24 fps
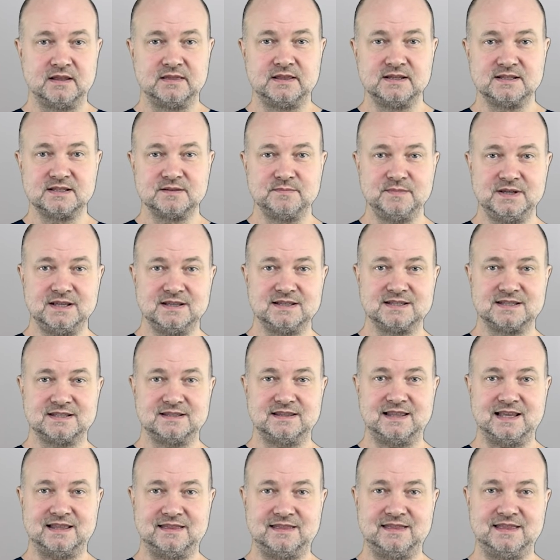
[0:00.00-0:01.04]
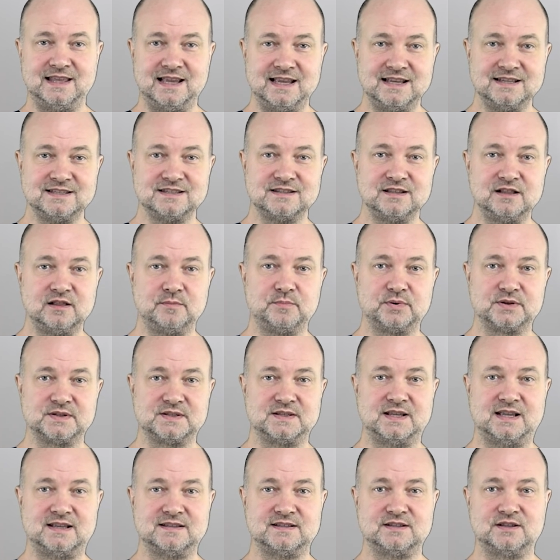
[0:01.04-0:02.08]
This means that they still
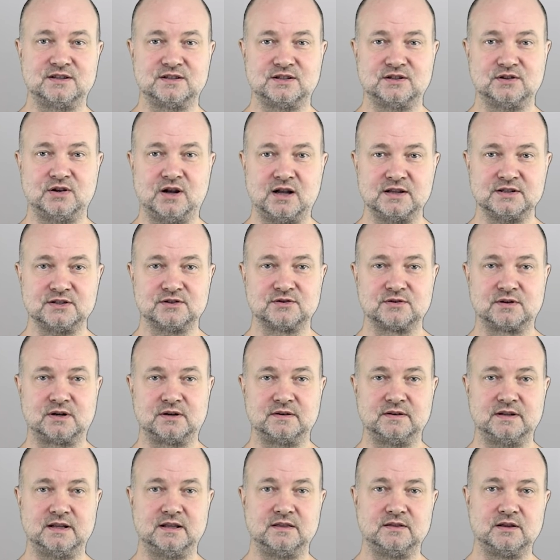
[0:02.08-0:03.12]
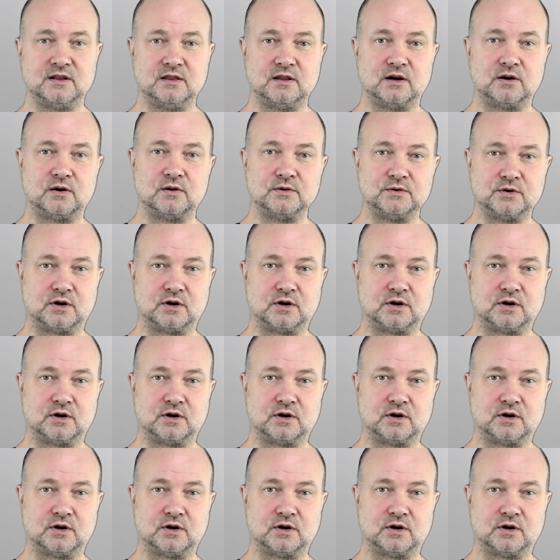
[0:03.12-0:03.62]
possess testosterone in the low